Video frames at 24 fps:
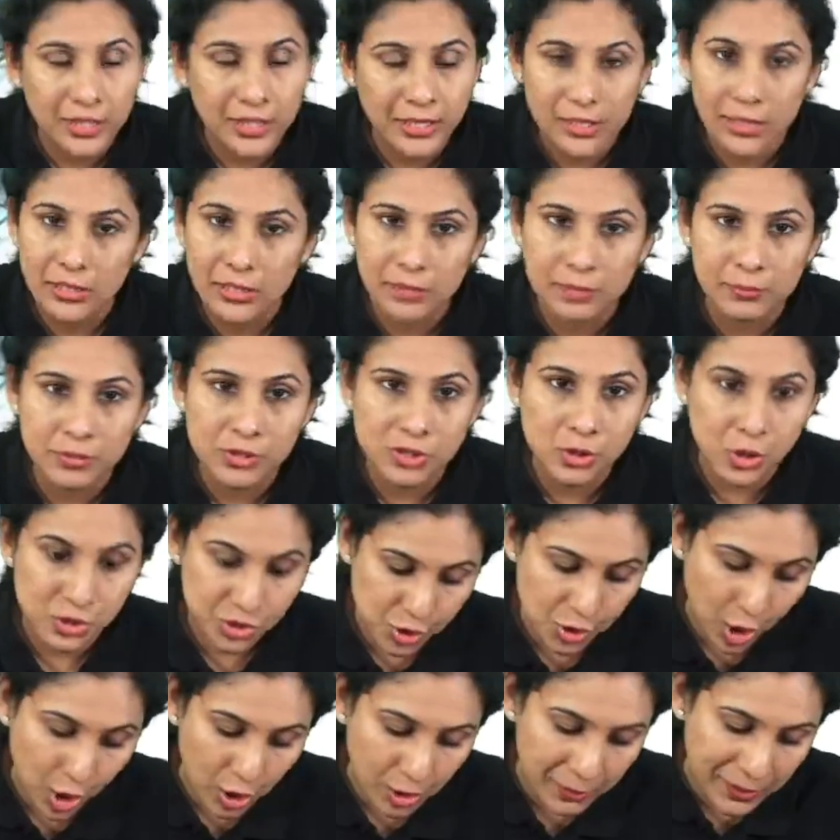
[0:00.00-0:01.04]
vertical ramus
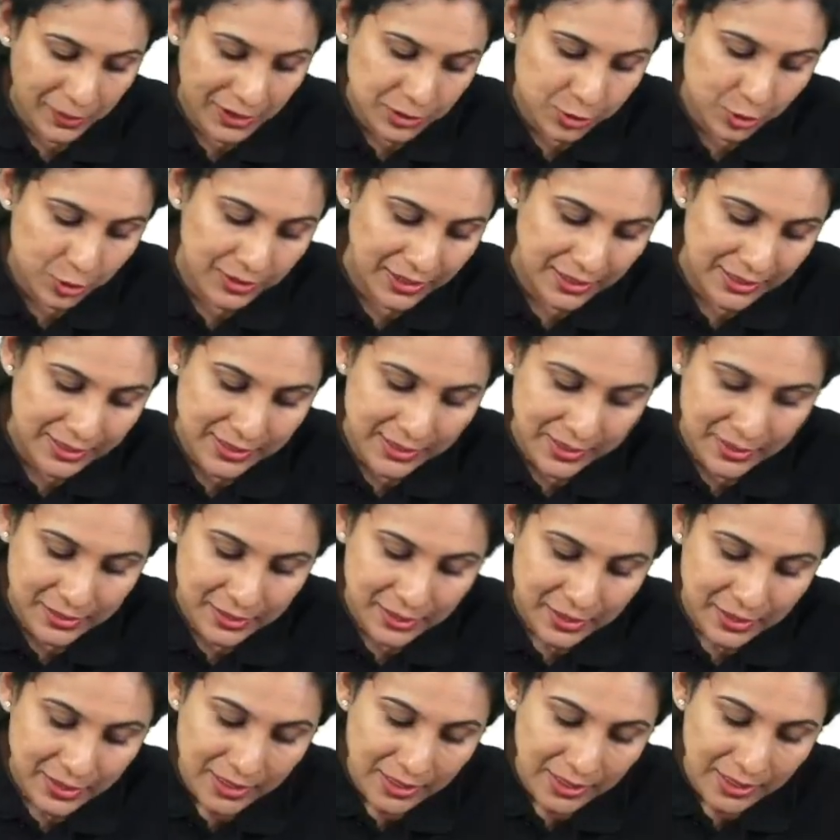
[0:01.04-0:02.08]
osteotomy. So there is
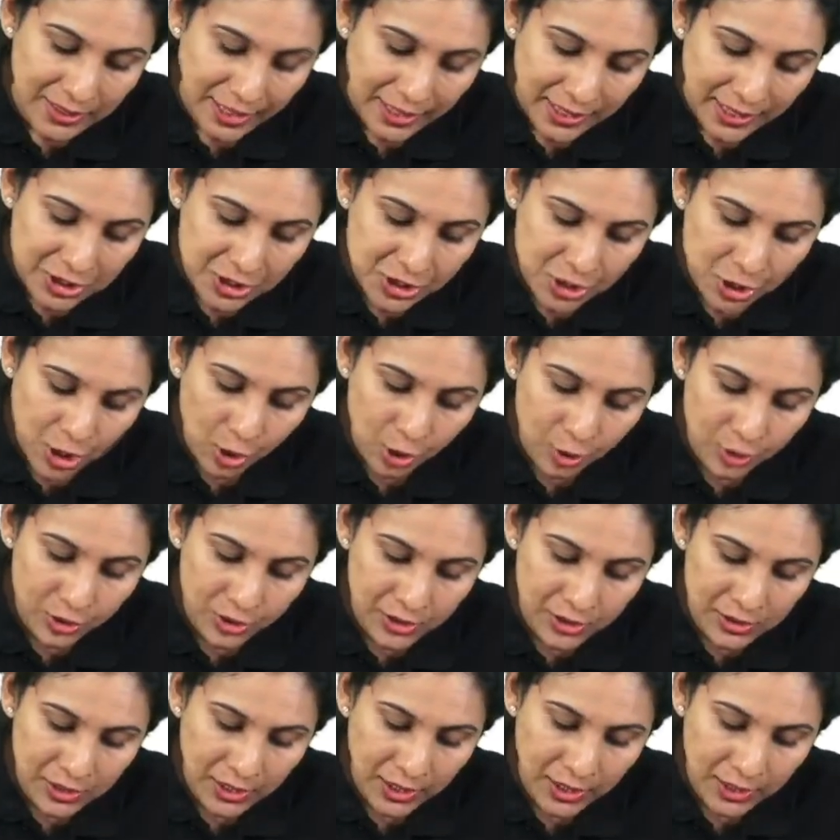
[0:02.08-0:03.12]
an
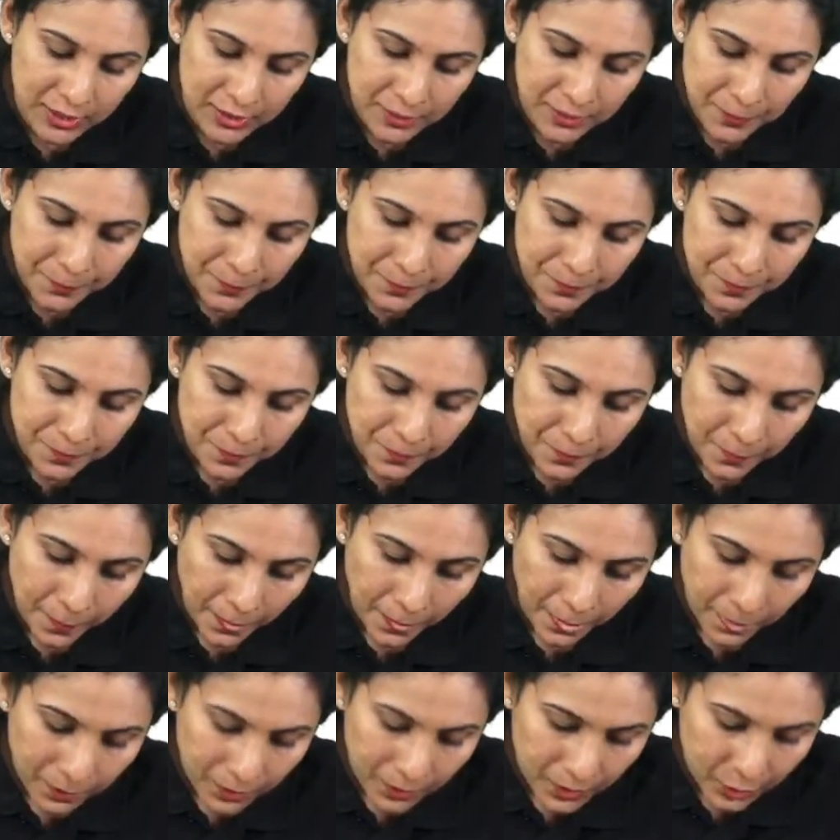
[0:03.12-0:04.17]
extraoral cut.
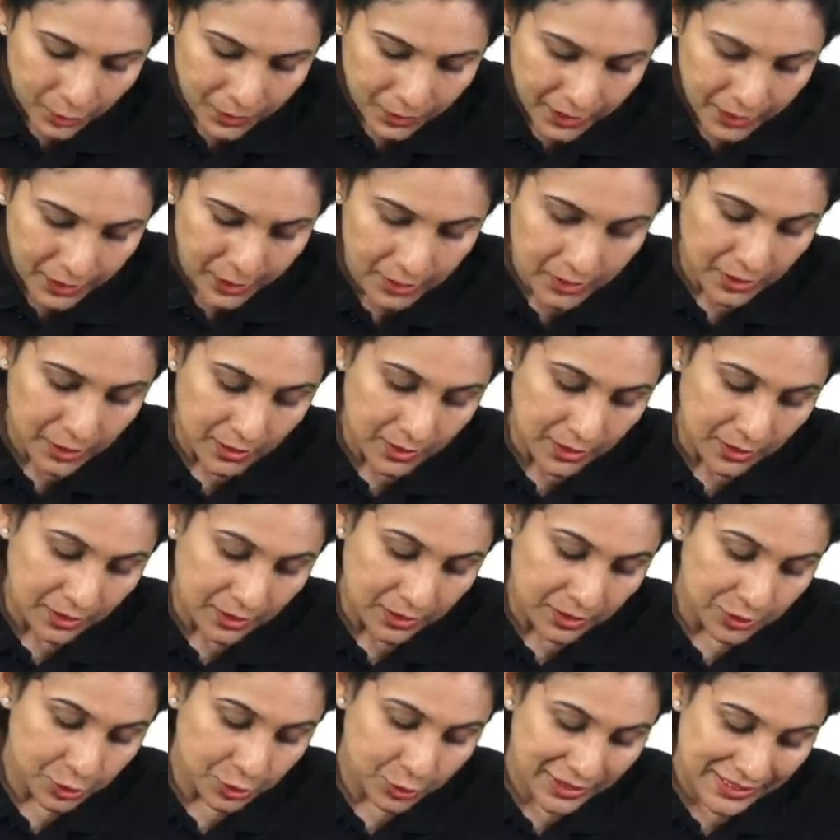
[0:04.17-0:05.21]
Okay.
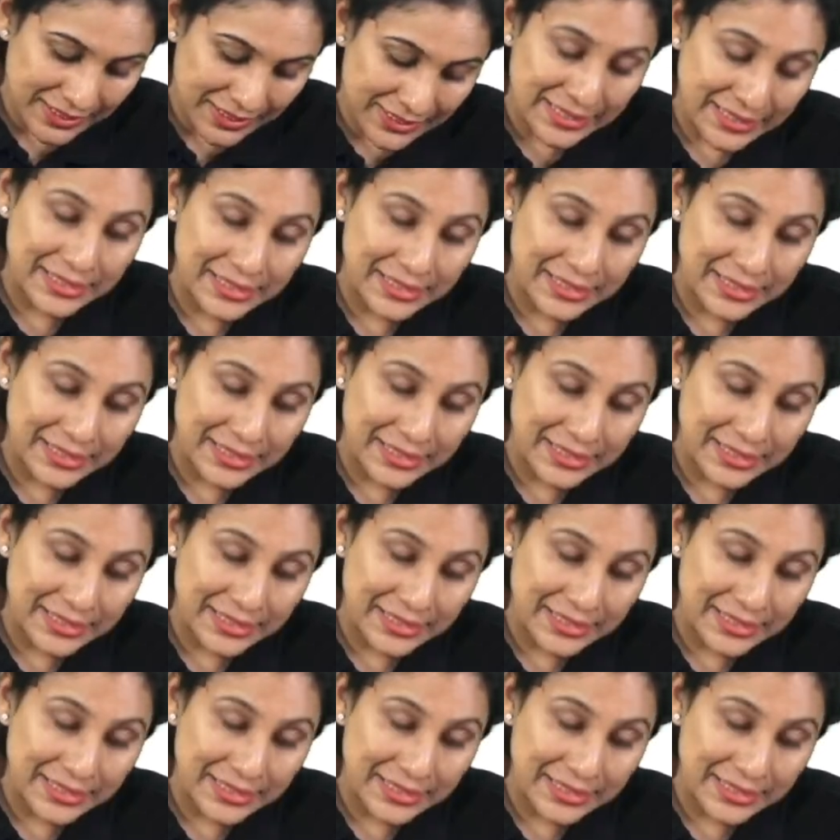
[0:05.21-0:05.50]
You can